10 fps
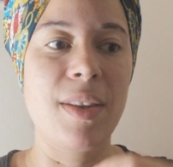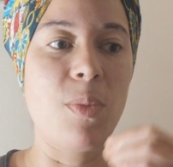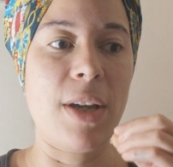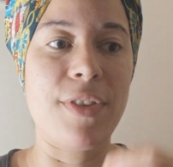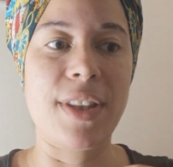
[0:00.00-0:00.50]

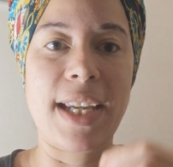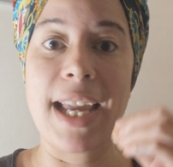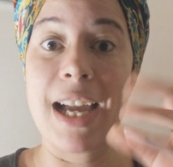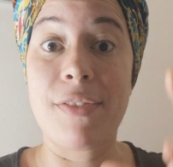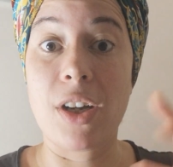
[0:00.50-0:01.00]
whether they
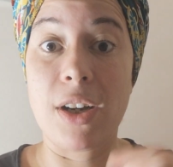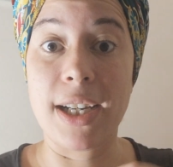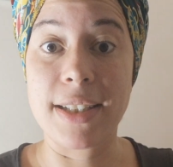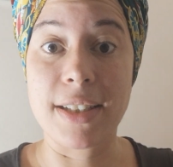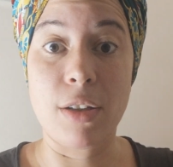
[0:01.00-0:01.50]
have a
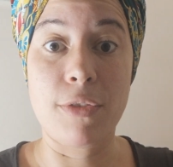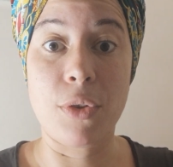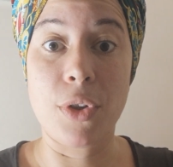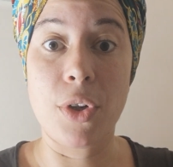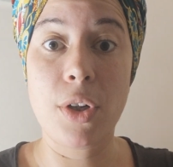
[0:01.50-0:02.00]
higher self
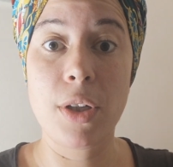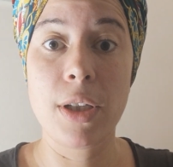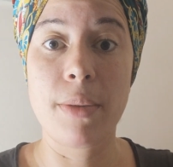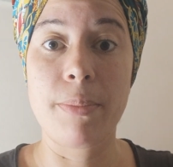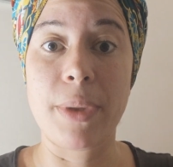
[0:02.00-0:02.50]
or not,
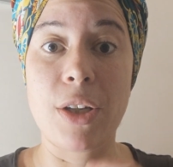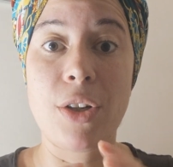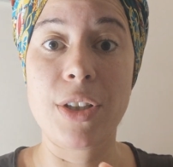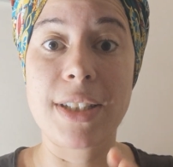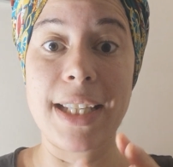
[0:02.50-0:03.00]

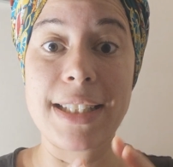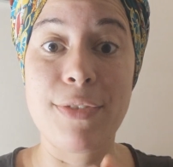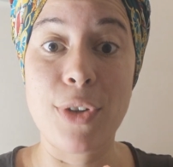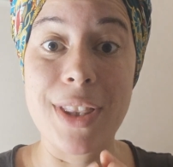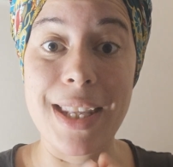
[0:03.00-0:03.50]
because it's
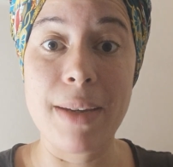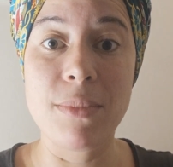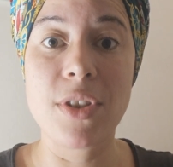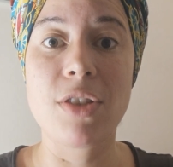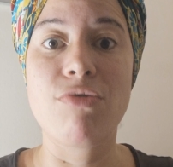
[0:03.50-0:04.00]
for
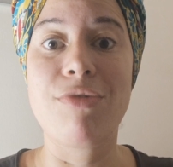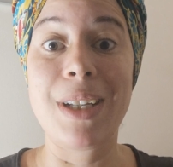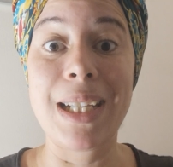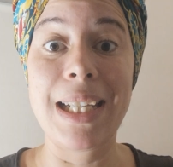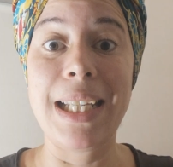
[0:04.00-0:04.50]
them to
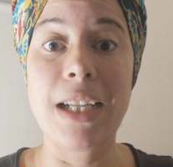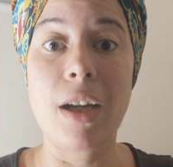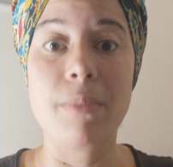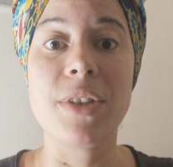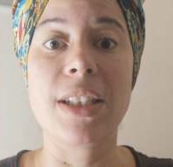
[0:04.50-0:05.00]
really
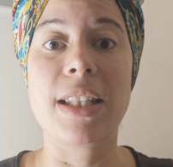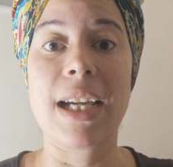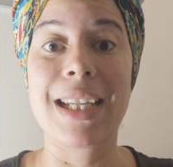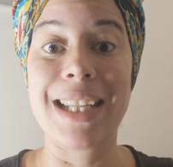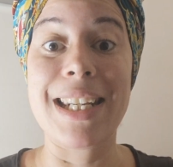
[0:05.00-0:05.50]
come to
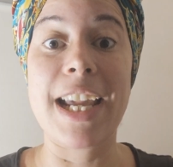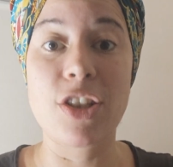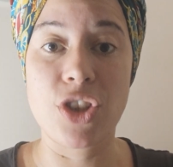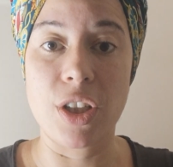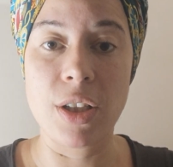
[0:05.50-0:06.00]
that
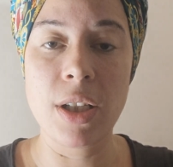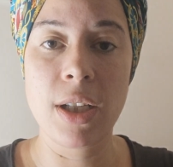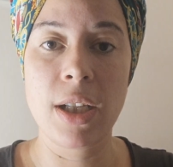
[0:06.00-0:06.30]
connection